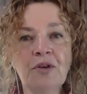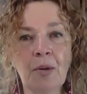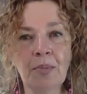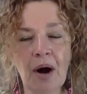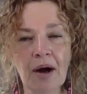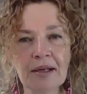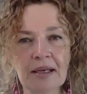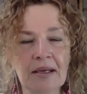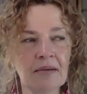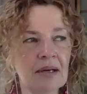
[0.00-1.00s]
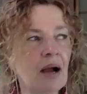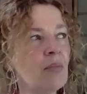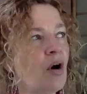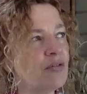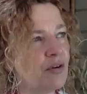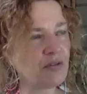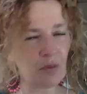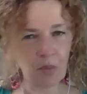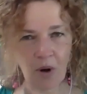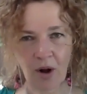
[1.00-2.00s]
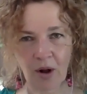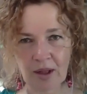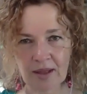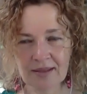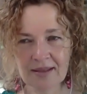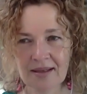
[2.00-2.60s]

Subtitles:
your body, come off of the wall,